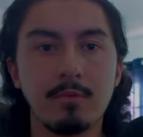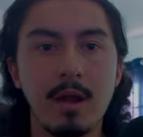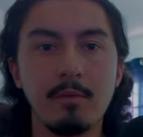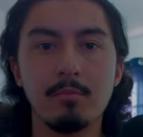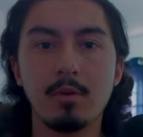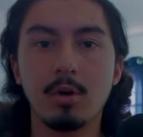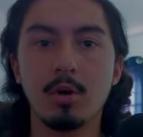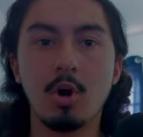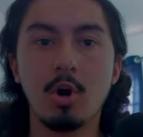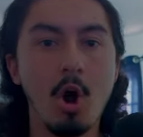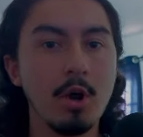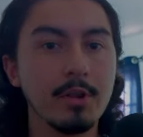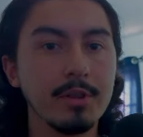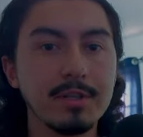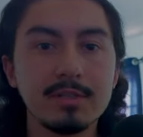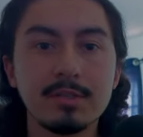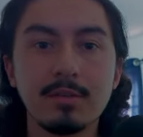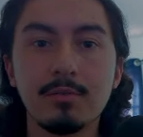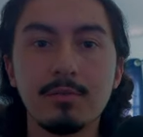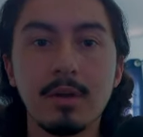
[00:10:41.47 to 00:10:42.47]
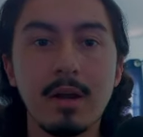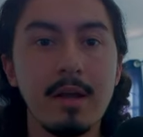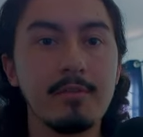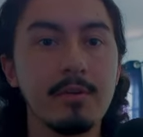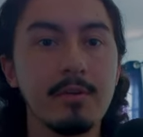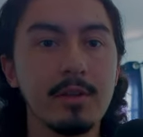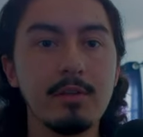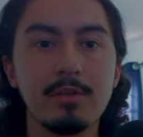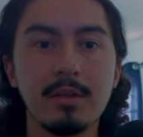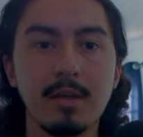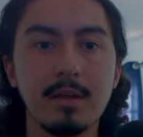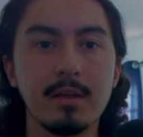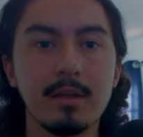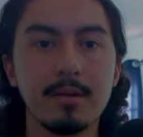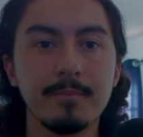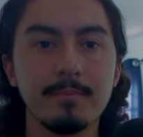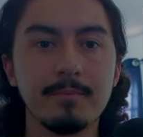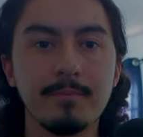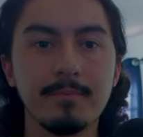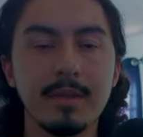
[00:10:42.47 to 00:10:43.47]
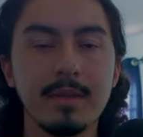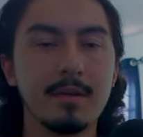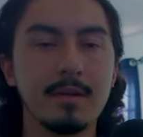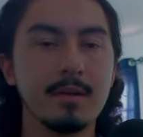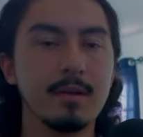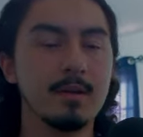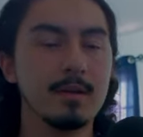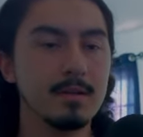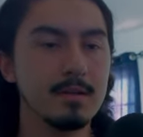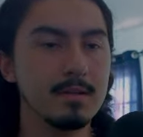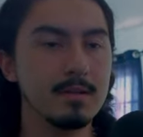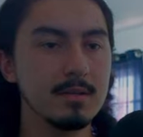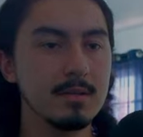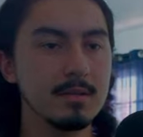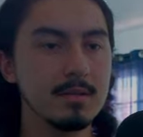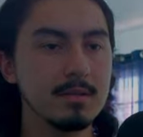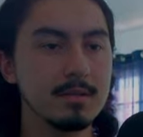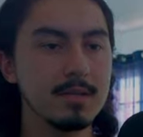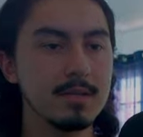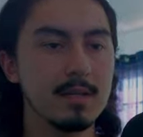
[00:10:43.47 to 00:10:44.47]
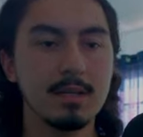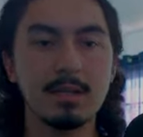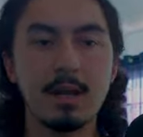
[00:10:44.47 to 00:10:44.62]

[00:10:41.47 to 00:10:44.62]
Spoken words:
Regardless of whatever you think, sit